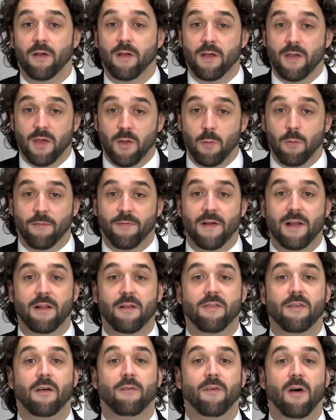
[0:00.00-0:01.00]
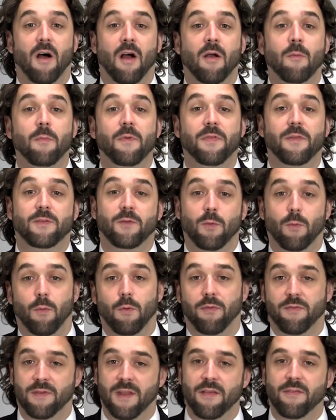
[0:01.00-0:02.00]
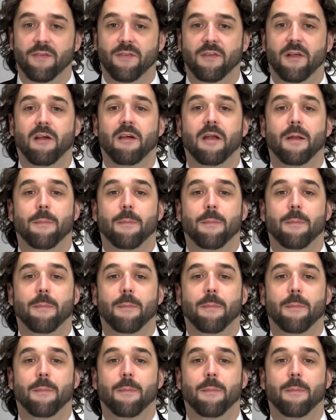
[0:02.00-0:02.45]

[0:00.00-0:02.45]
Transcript: you will find yourself armed with the tools necessary